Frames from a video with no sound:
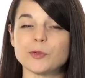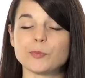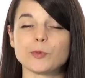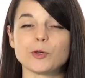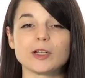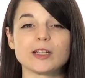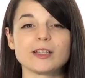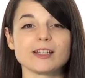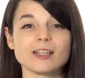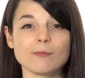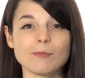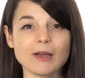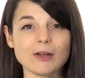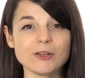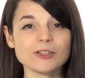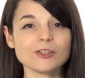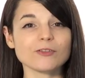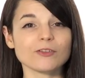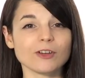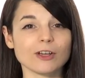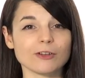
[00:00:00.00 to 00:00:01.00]
to put in the
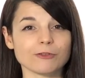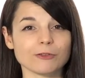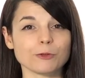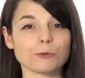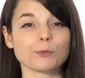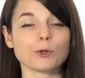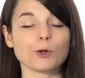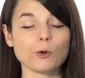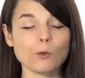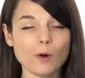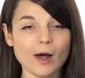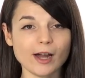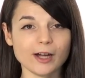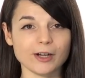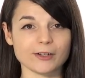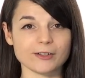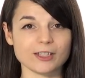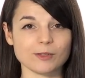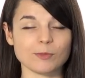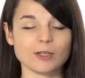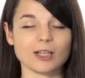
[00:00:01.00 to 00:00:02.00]
amount of effort
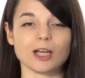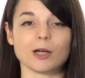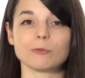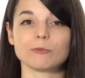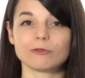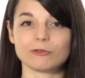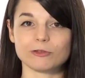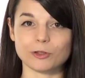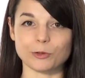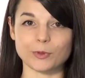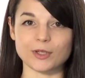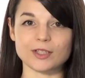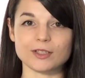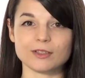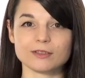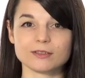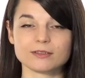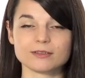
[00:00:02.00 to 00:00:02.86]
required to become fluent.